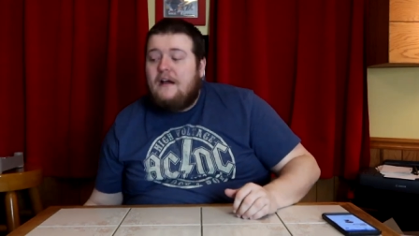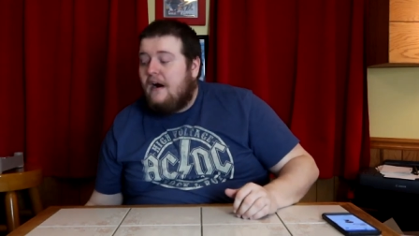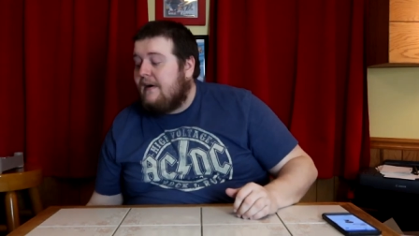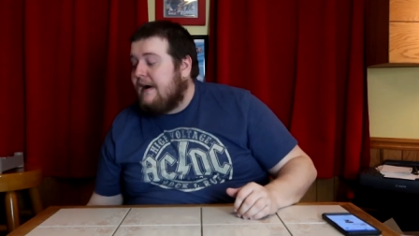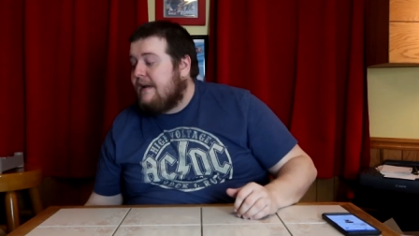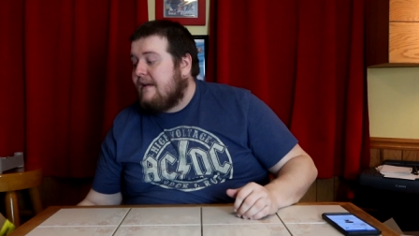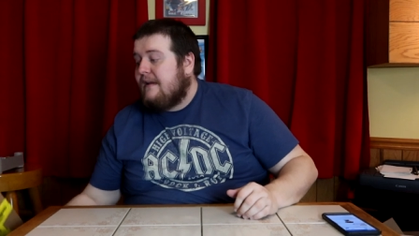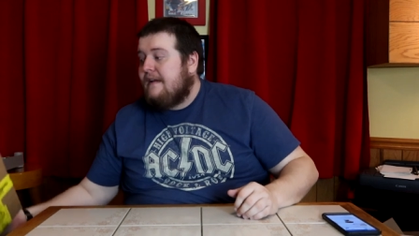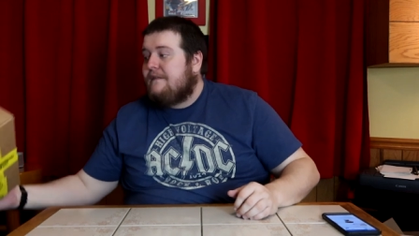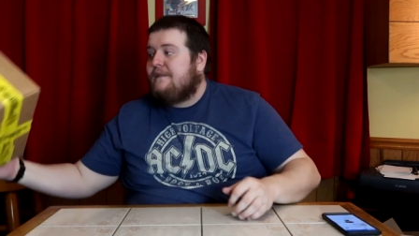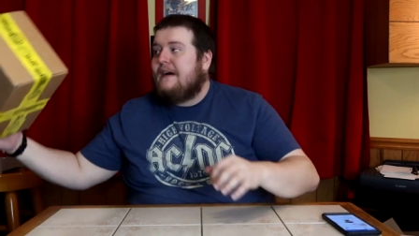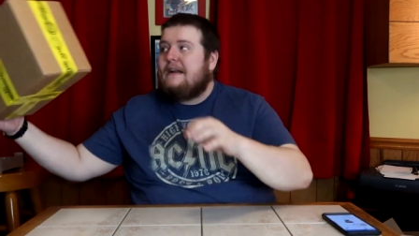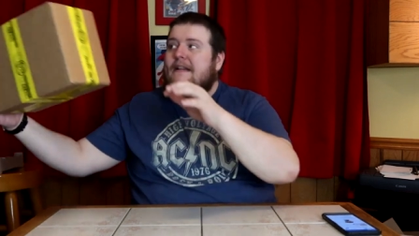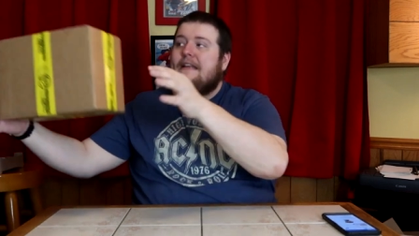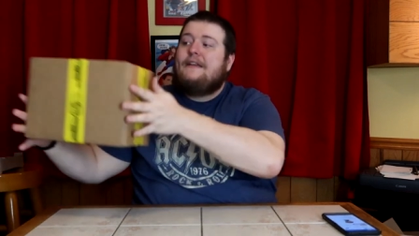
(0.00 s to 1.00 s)
All right,
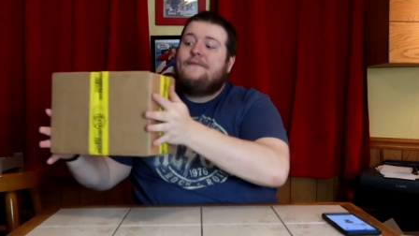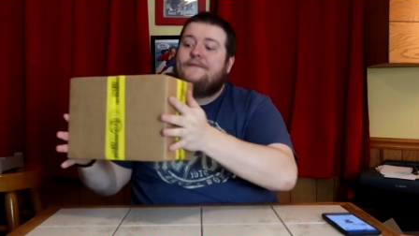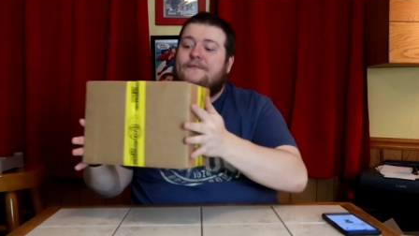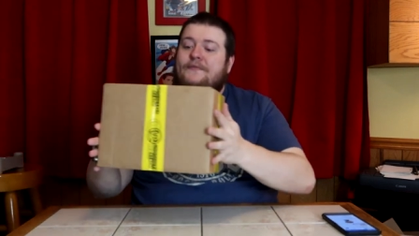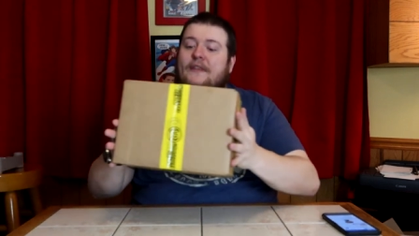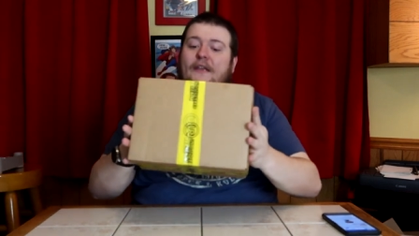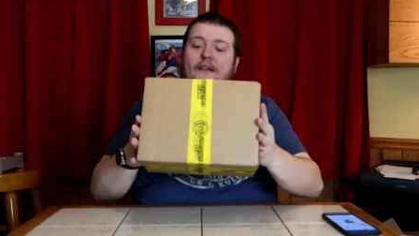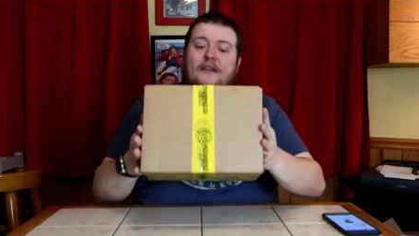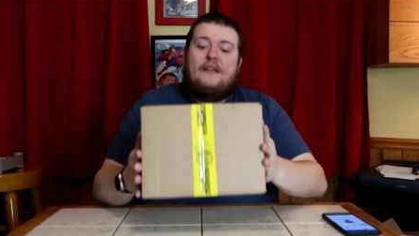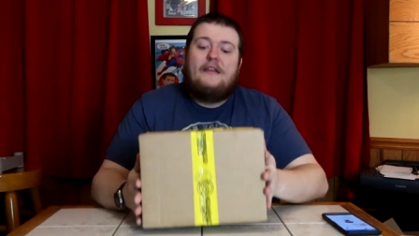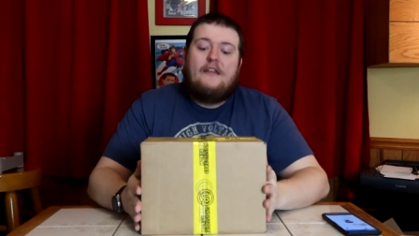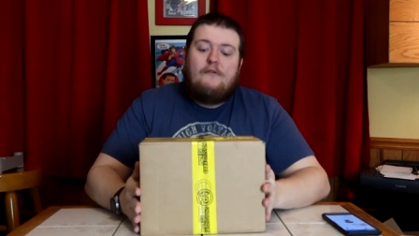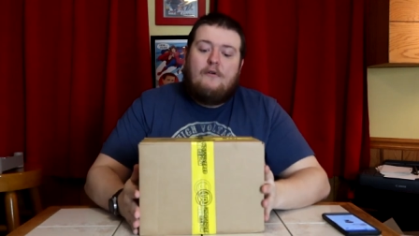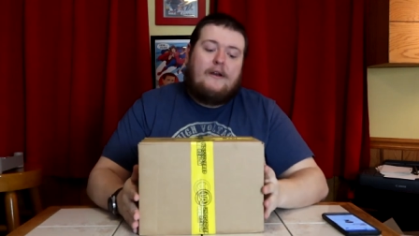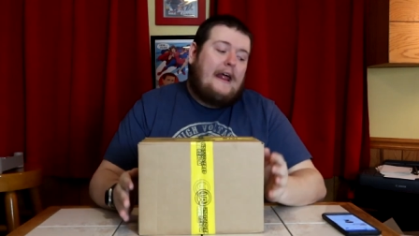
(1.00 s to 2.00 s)
finally,
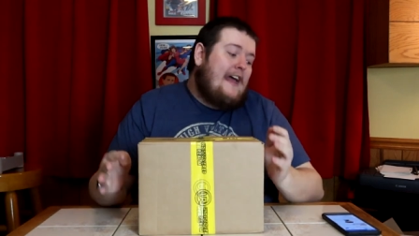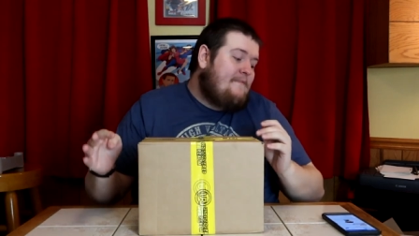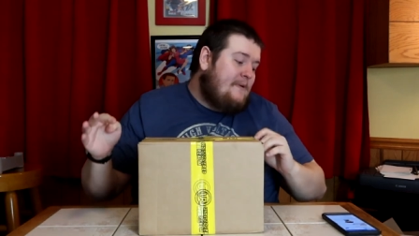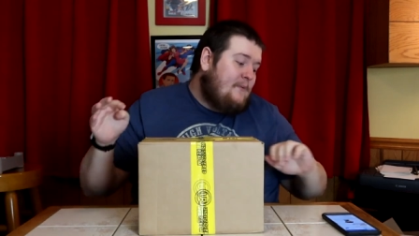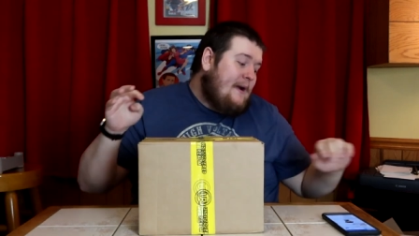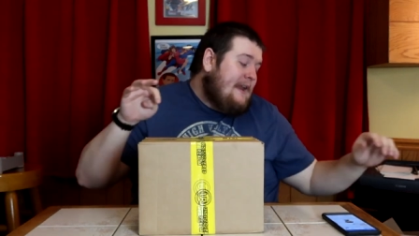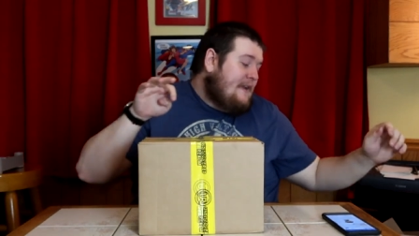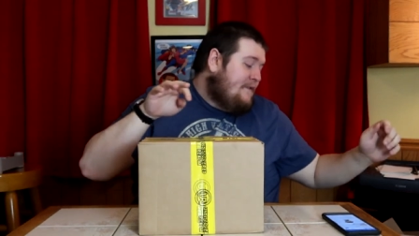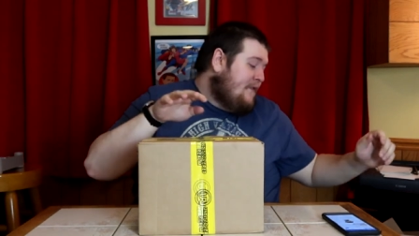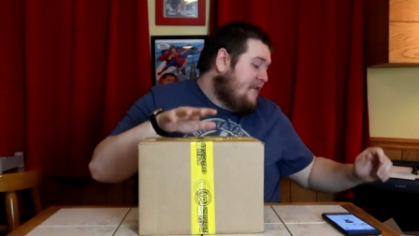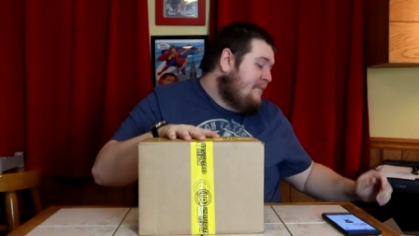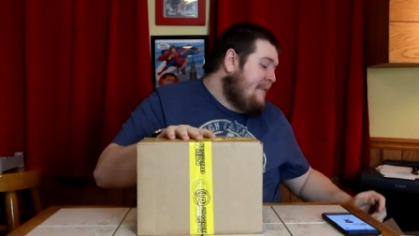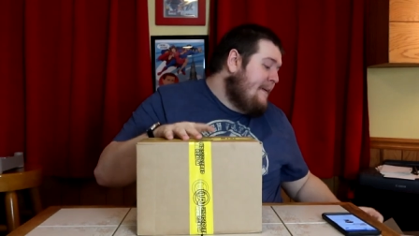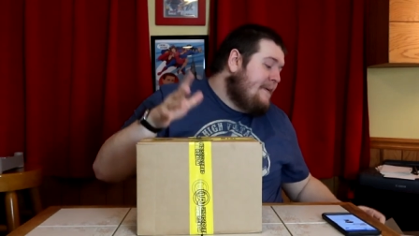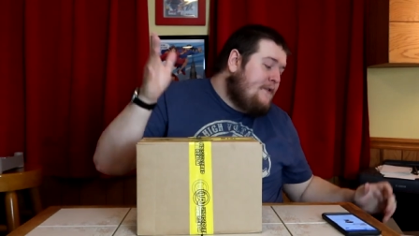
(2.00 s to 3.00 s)
what I've been waiting
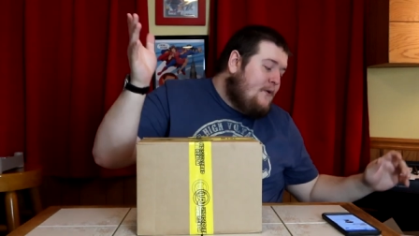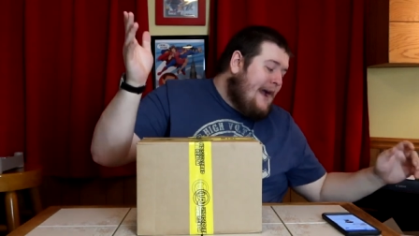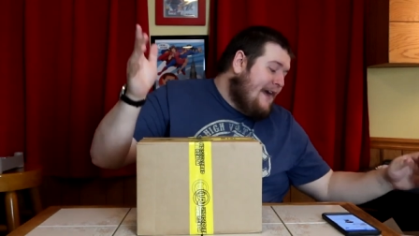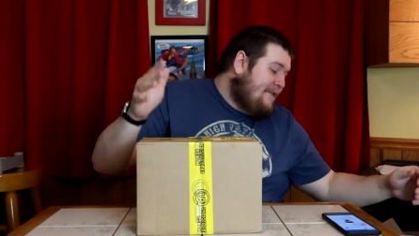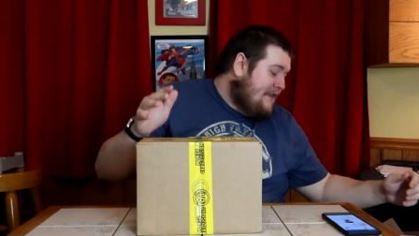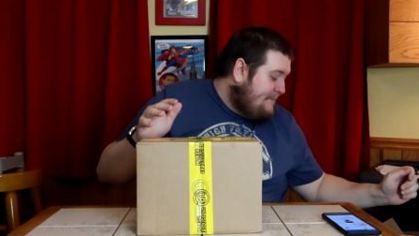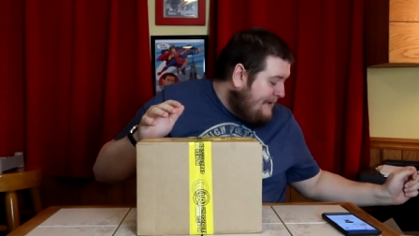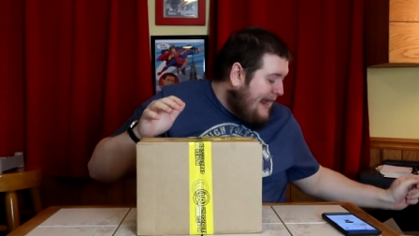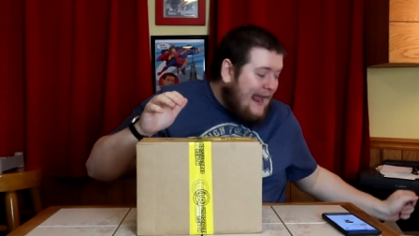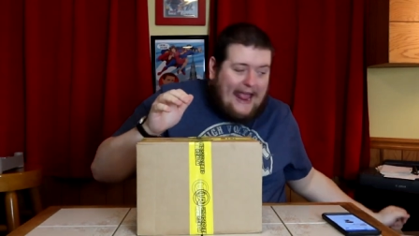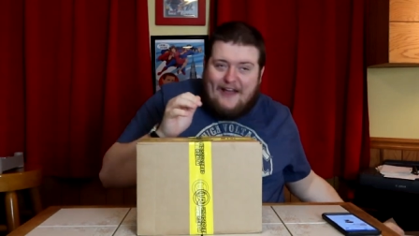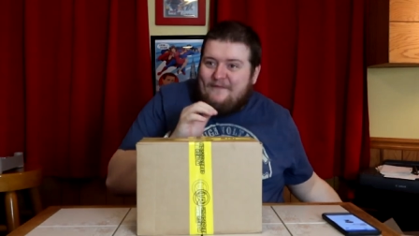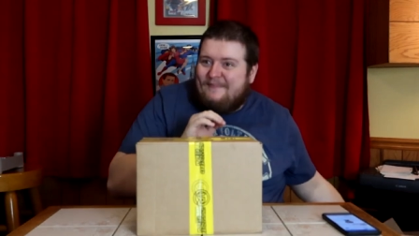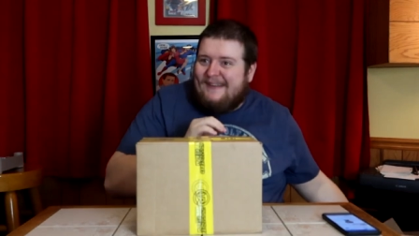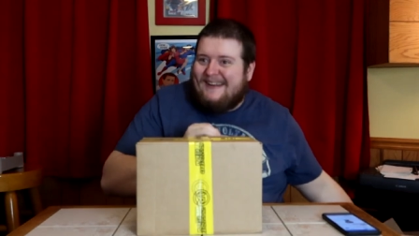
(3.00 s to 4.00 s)
for, maybe you haven't, but I
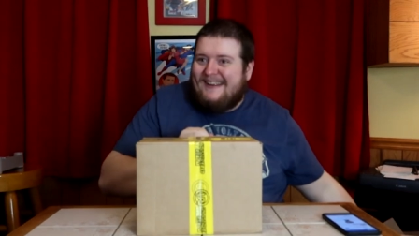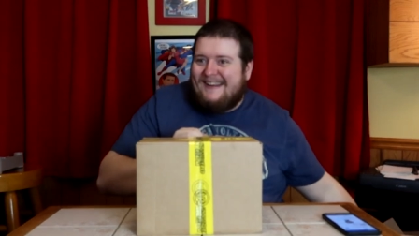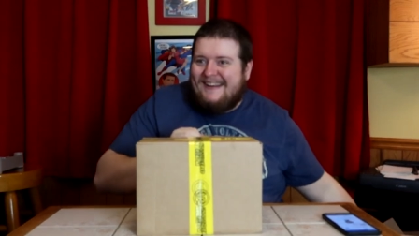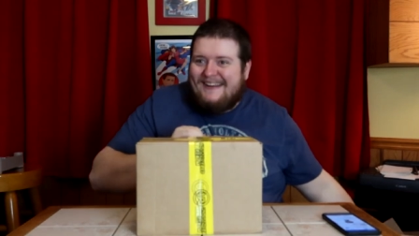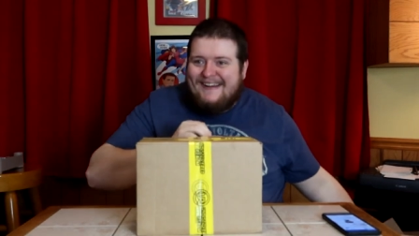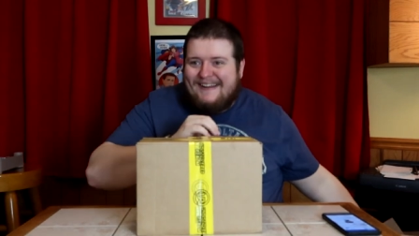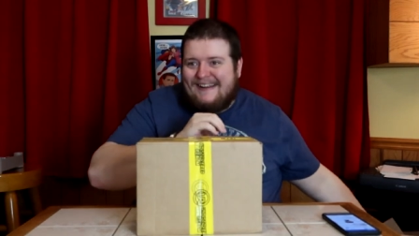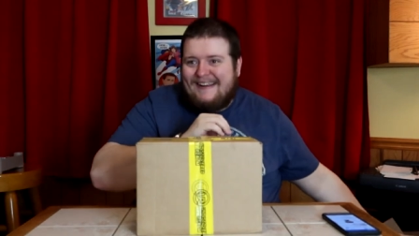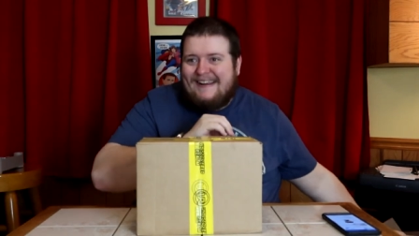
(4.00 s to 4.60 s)
have been,